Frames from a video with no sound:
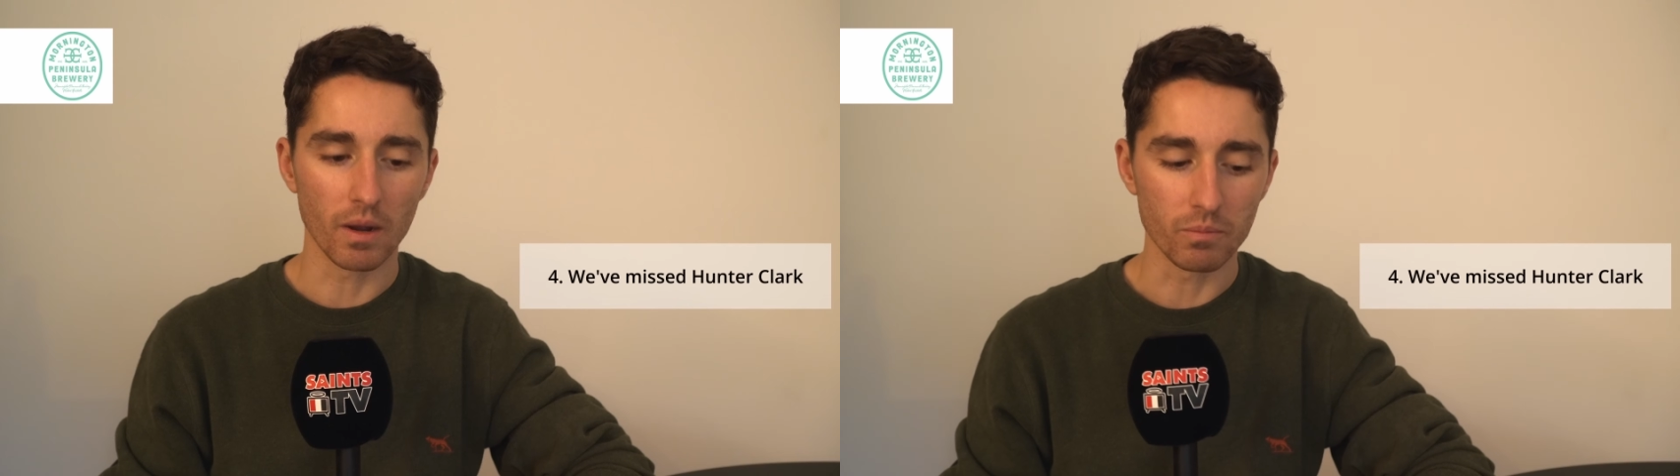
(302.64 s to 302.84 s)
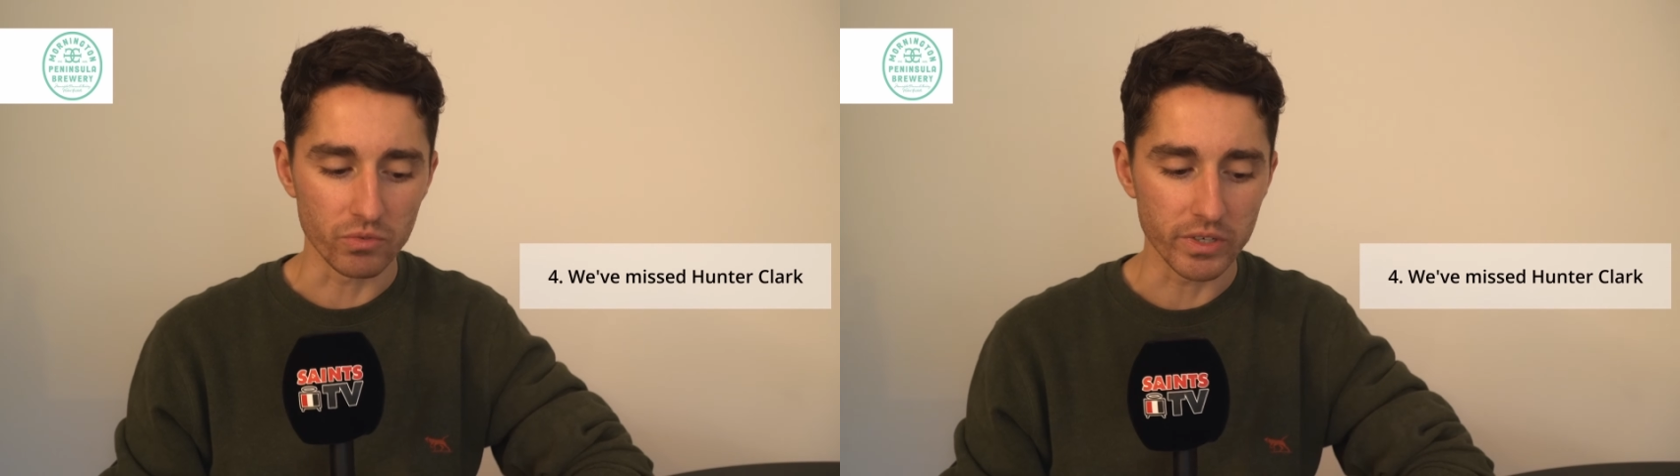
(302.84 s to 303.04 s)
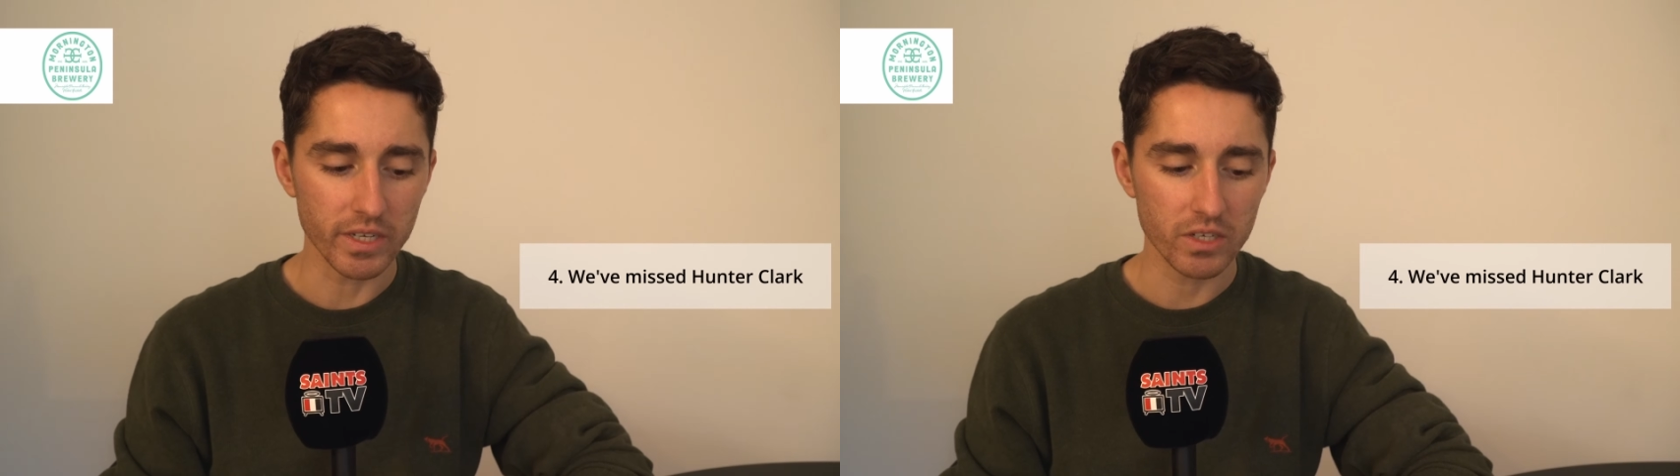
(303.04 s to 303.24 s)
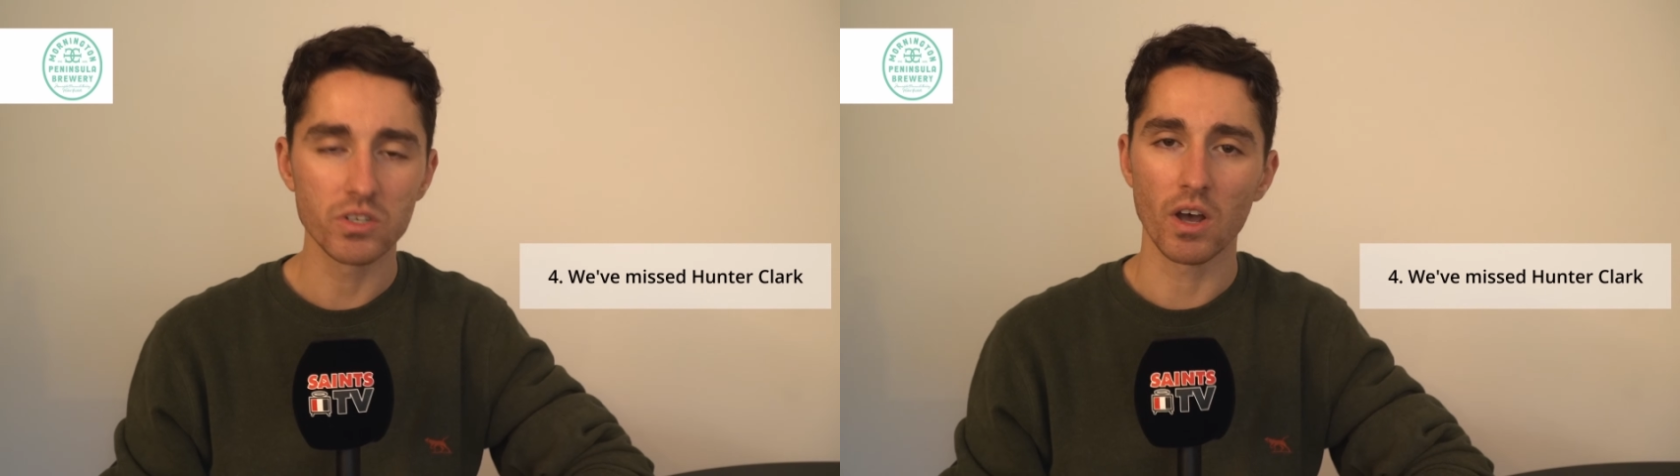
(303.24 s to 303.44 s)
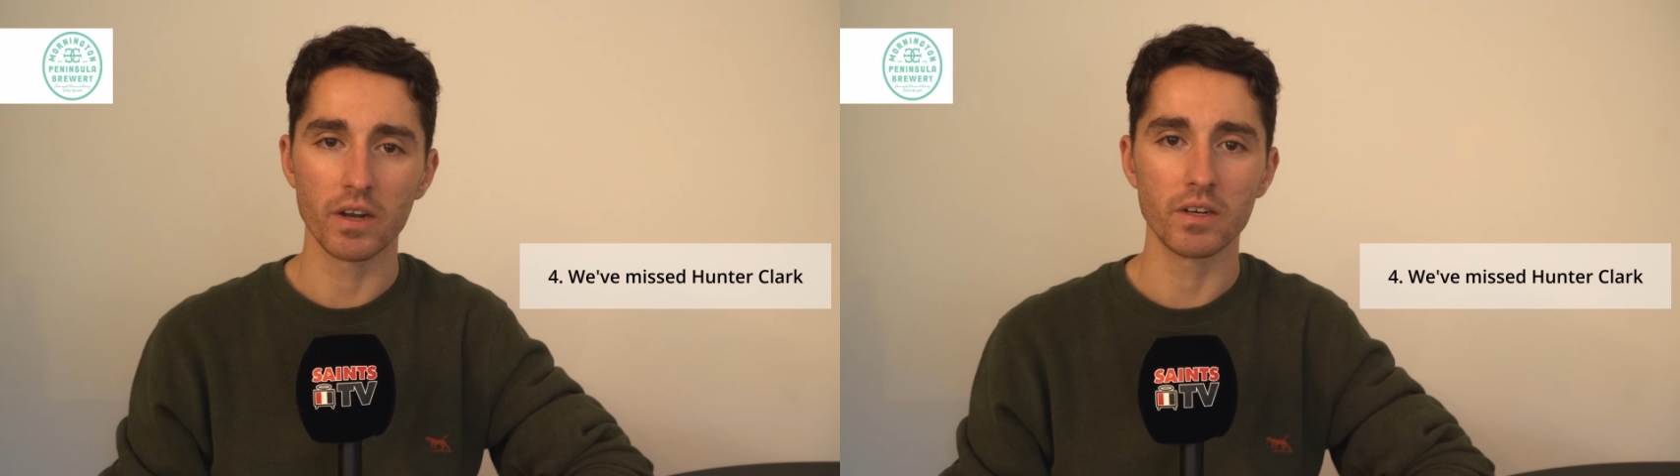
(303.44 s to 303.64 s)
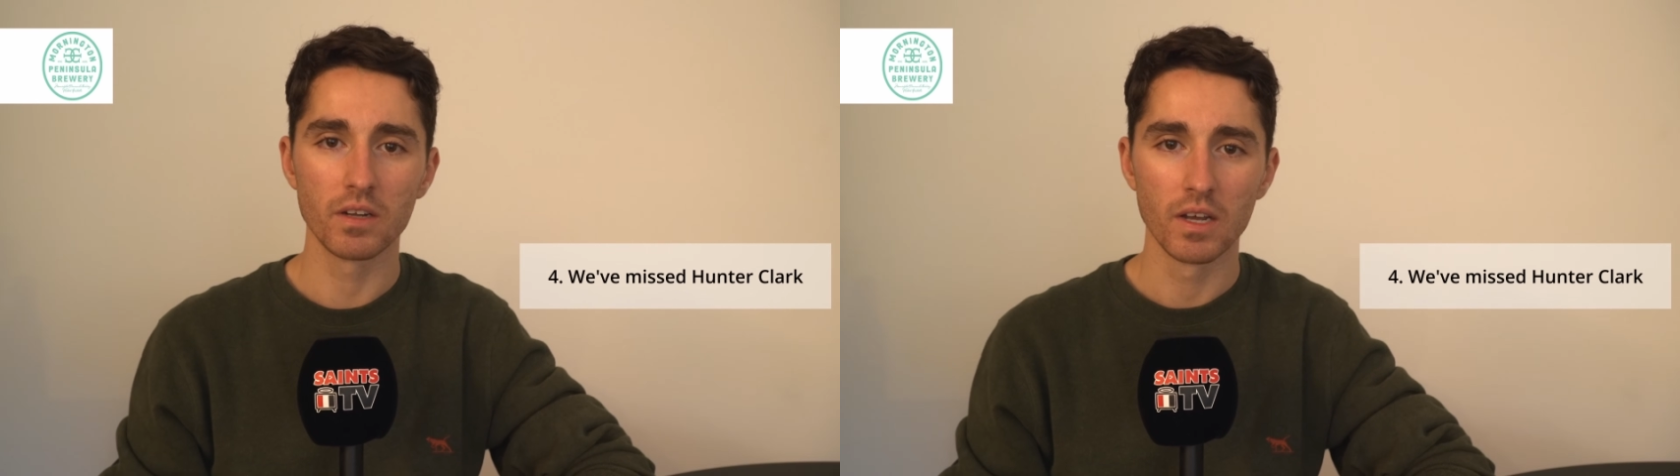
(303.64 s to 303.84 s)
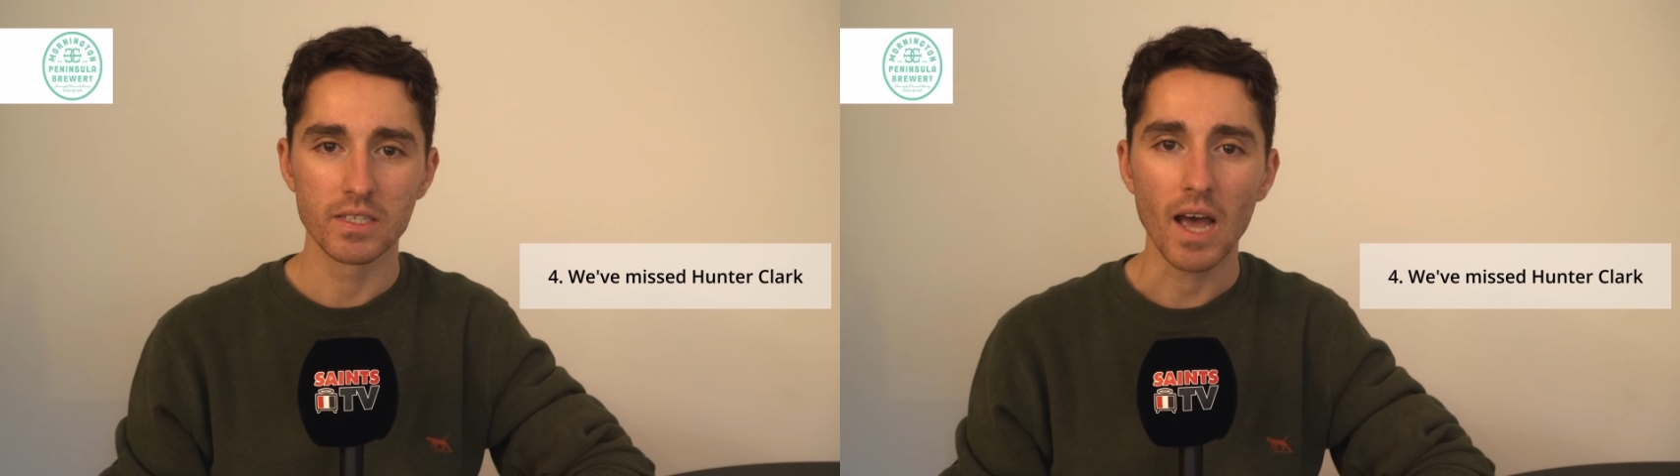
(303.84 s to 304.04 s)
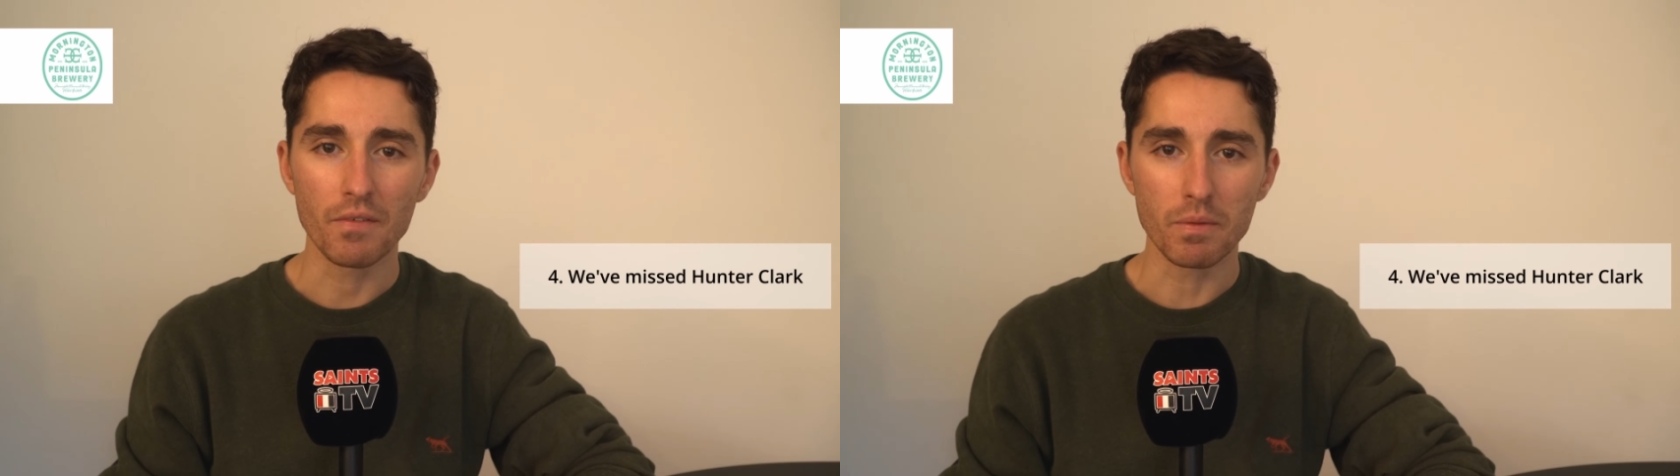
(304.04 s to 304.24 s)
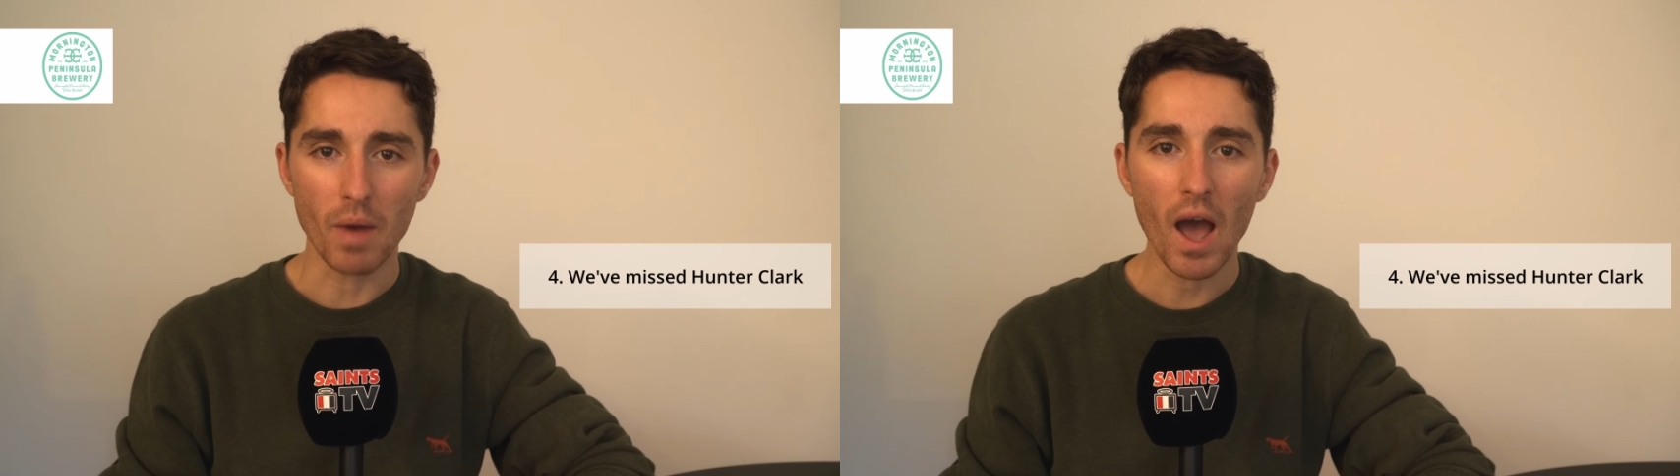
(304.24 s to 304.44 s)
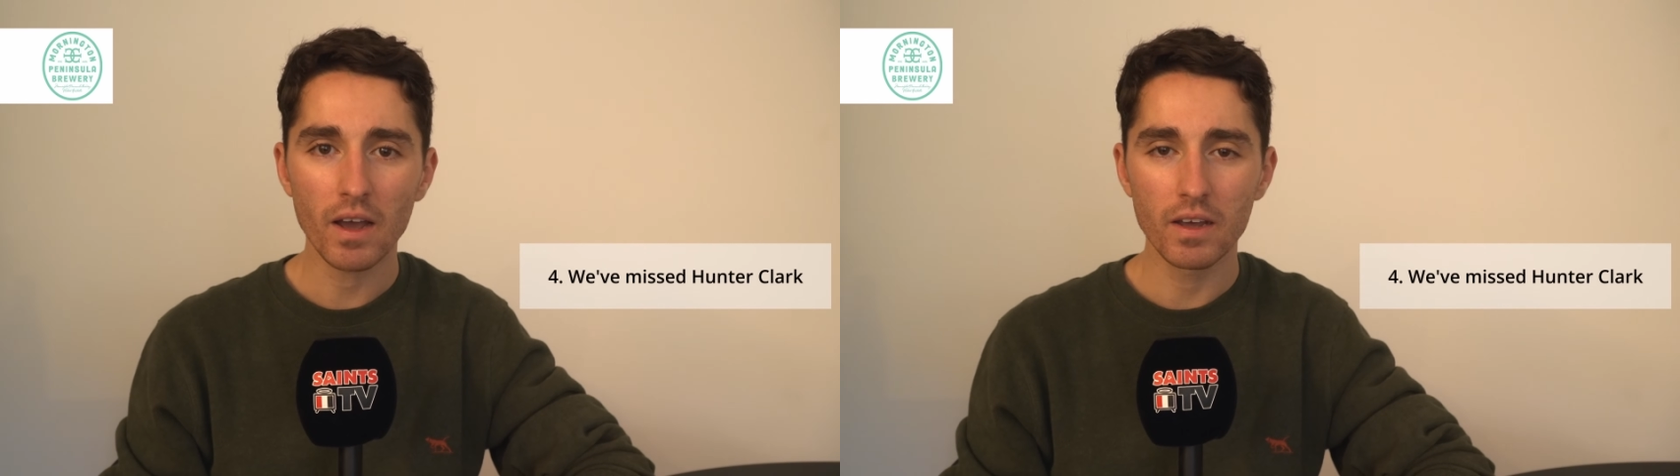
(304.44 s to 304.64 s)
I'm really excited to have him
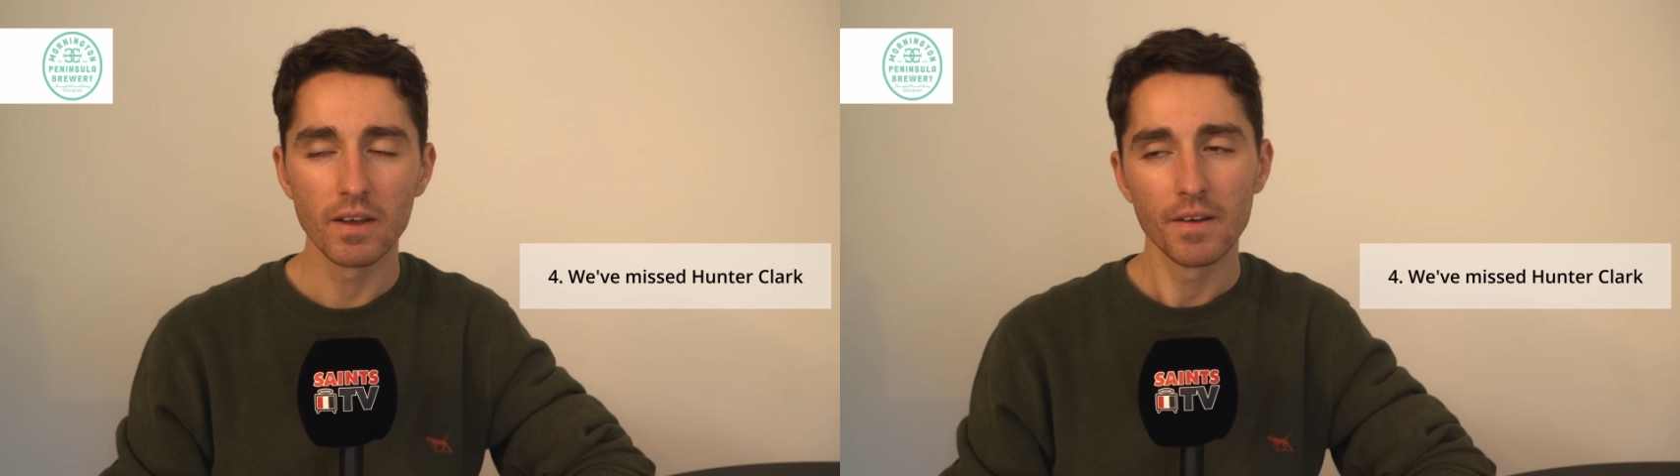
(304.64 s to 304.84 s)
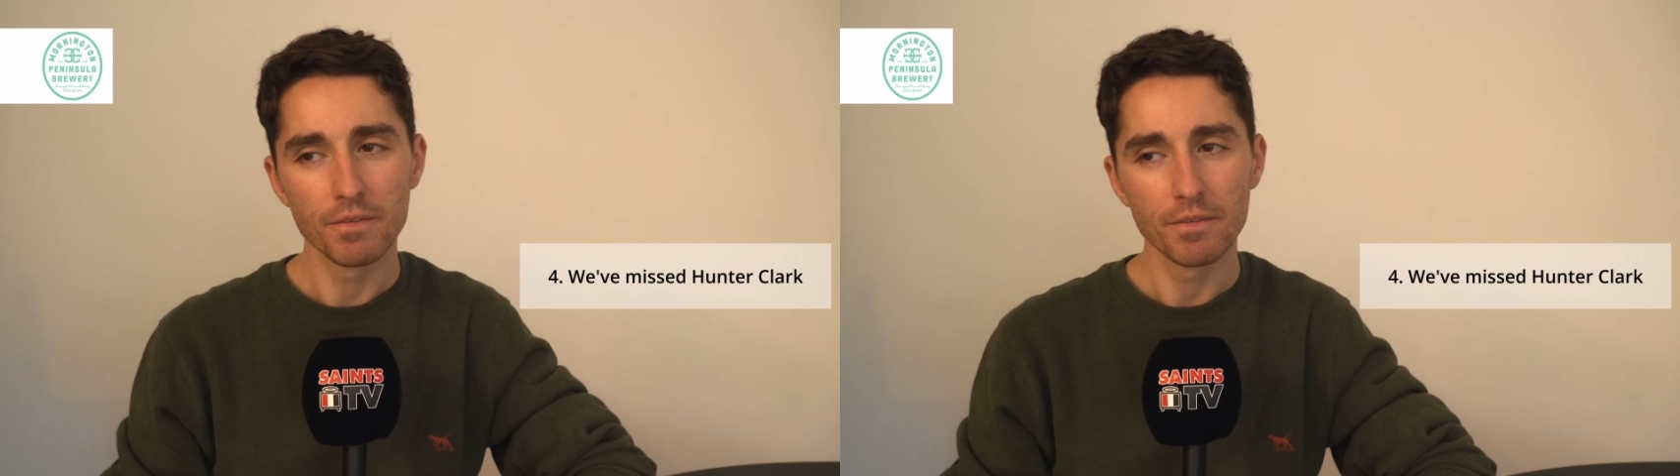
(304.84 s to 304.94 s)
back.